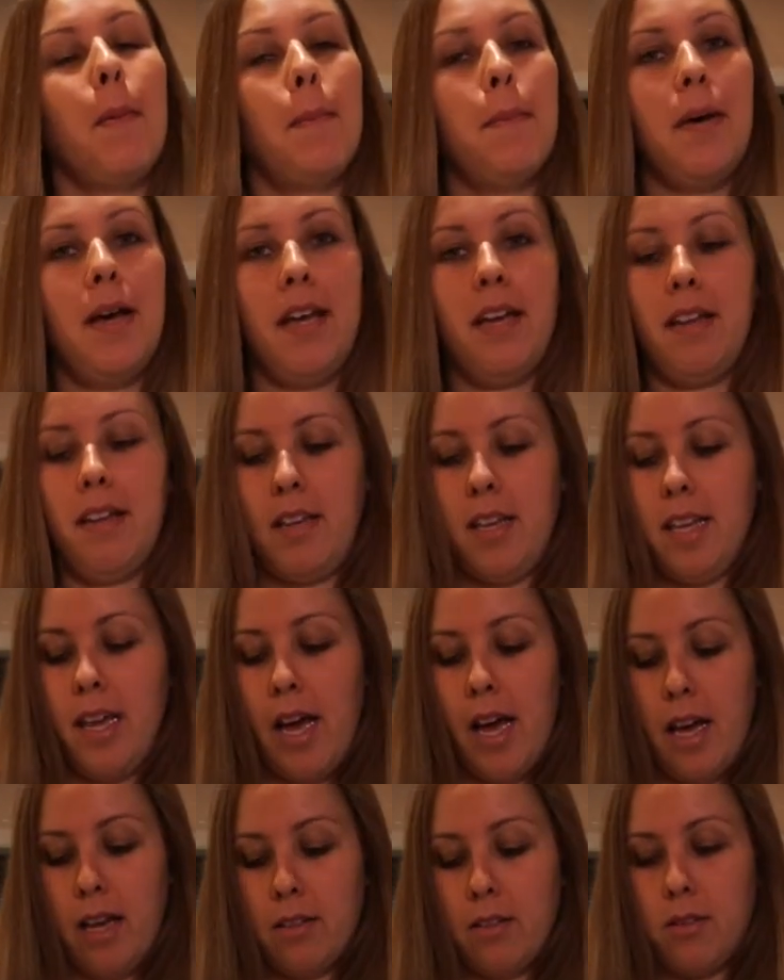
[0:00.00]
But
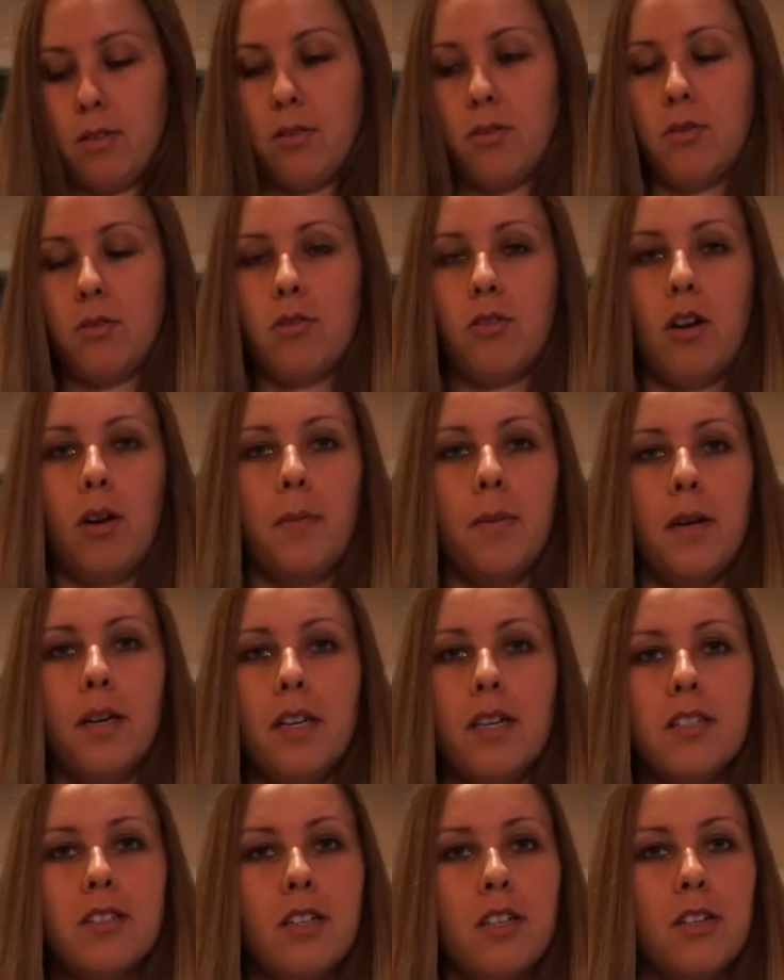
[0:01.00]
yeah, so
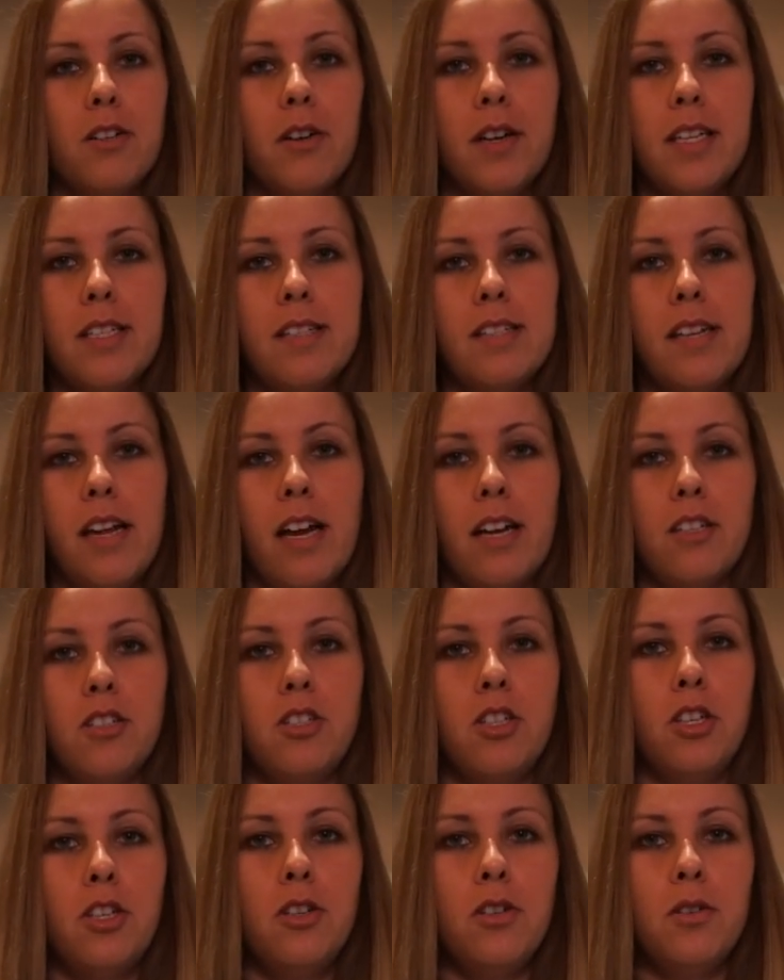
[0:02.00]
strawberries are a great
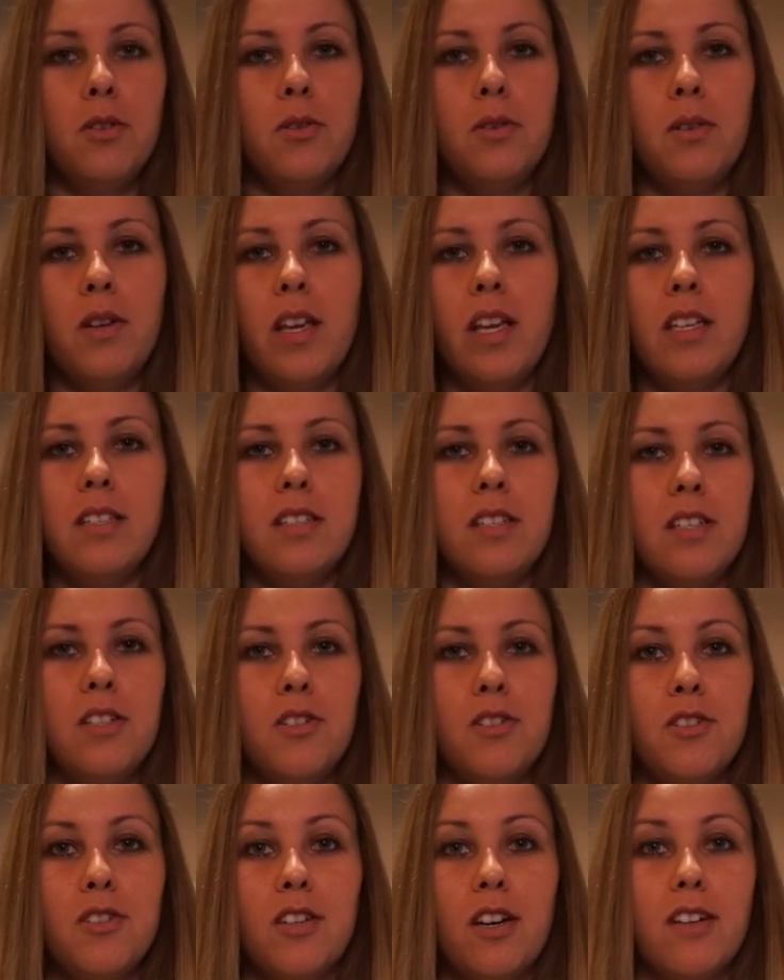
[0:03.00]
snack too,
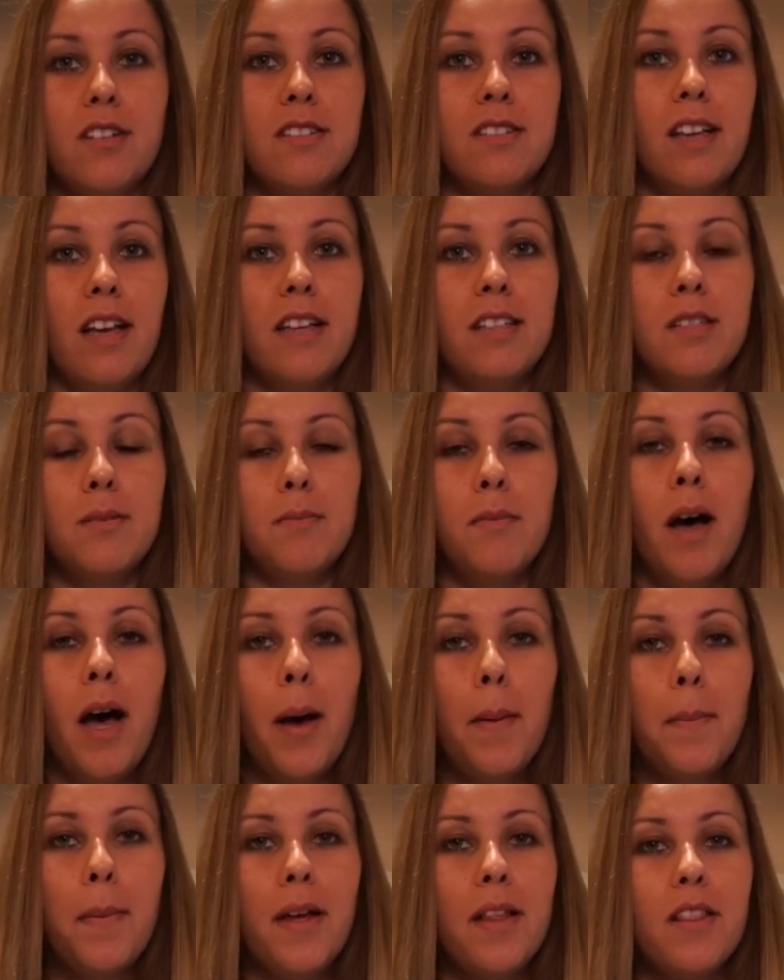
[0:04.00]
easy, you just gotta slice them
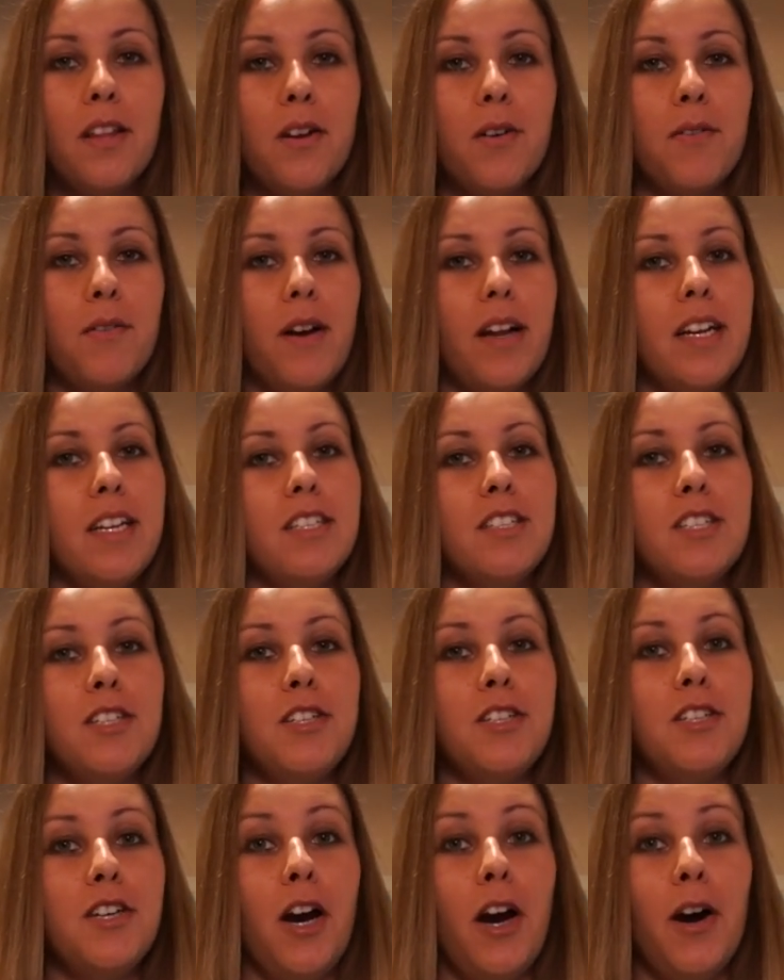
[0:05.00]
up and they're ready
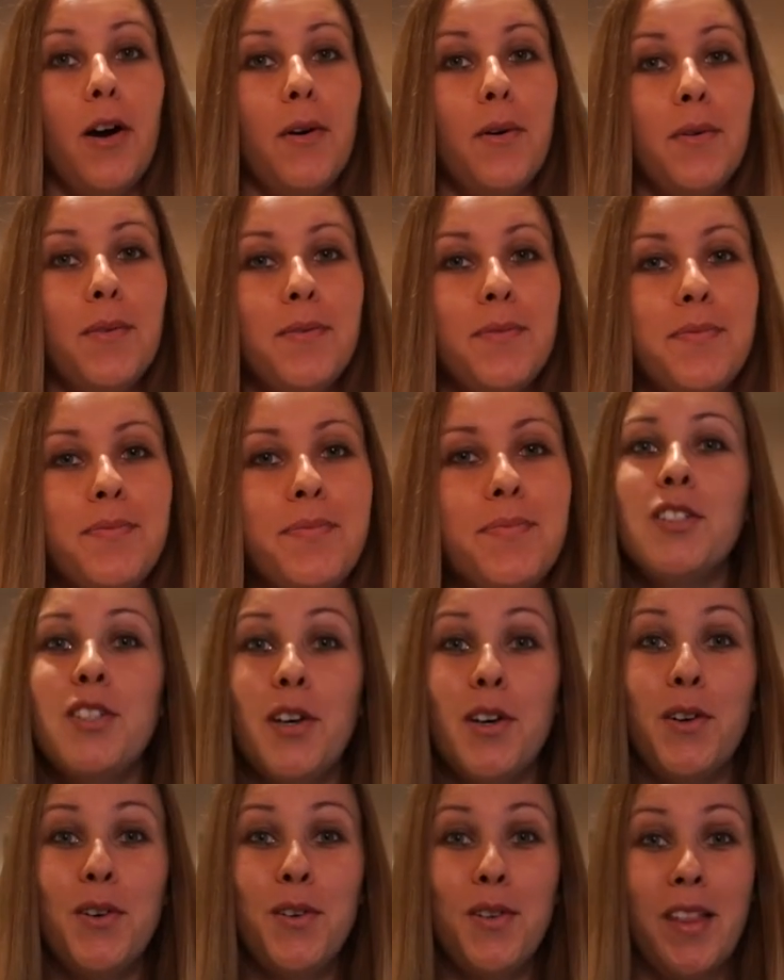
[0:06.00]
to go.
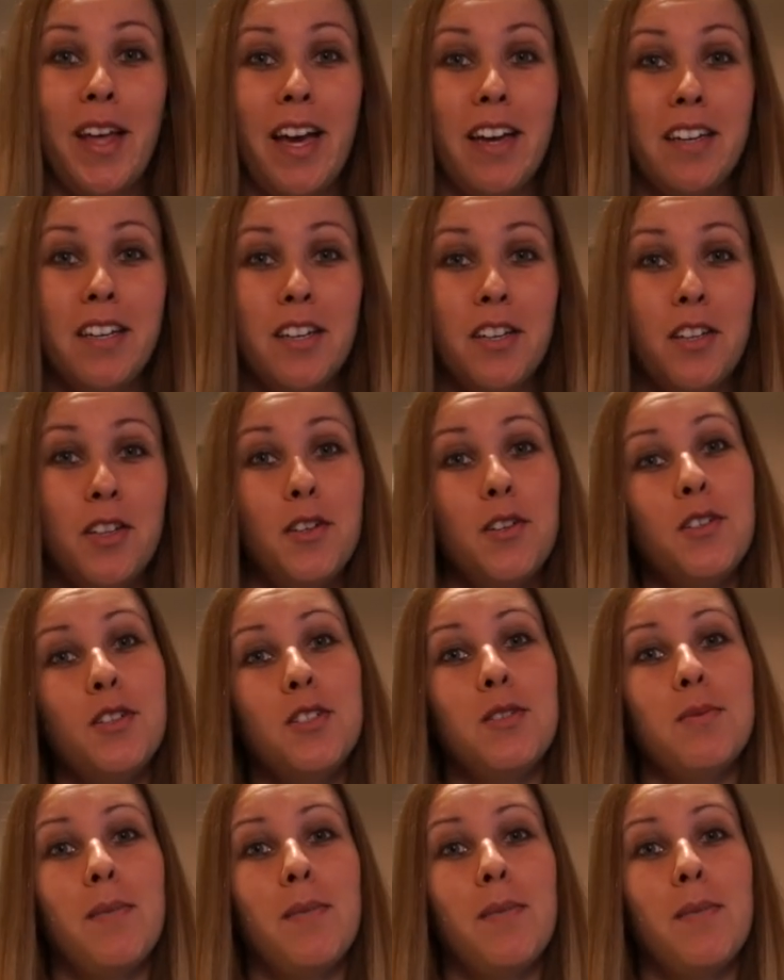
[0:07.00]
So that concludes